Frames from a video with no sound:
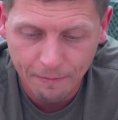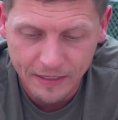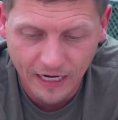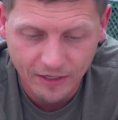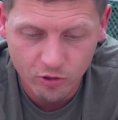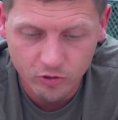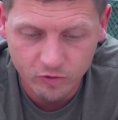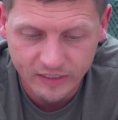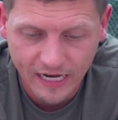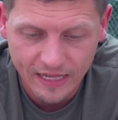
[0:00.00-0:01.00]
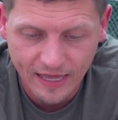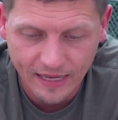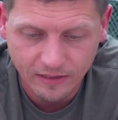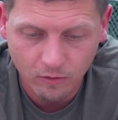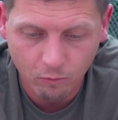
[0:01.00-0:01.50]
I mean, I know you say
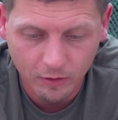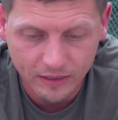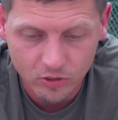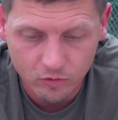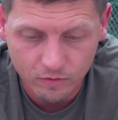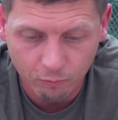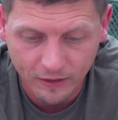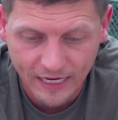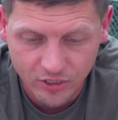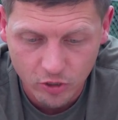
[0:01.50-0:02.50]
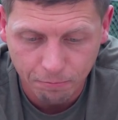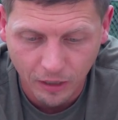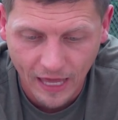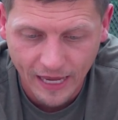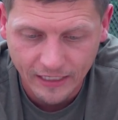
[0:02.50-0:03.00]
that when they do
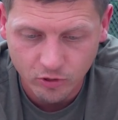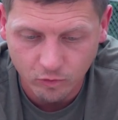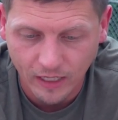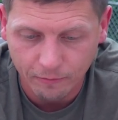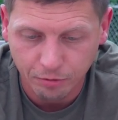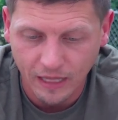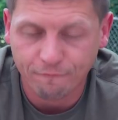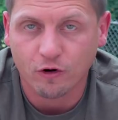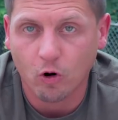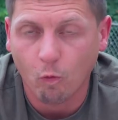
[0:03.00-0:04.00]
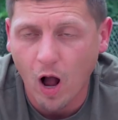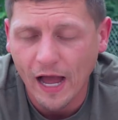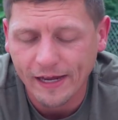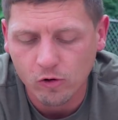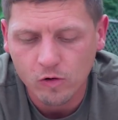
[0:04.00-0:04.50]
play, you let them play for a
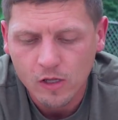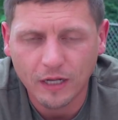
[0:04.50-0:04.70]
while,